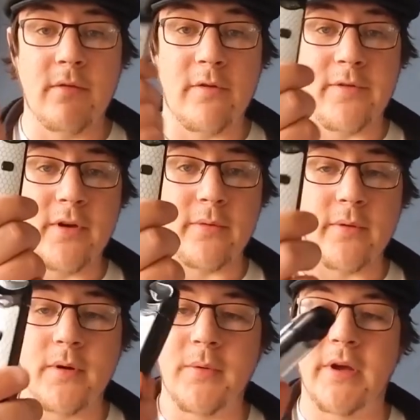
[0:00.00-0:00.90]

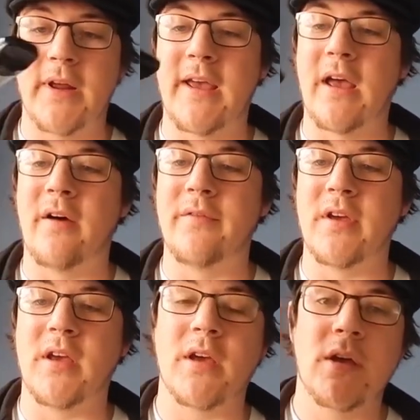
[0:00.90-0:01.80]
review. We're gonna hit on
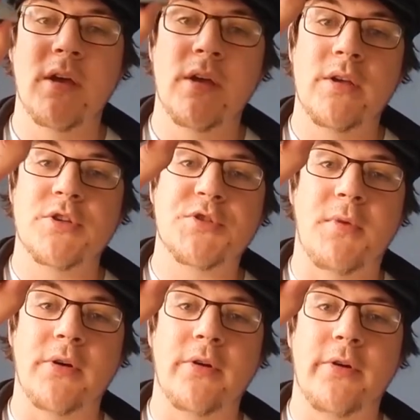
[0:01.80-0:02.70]
the smog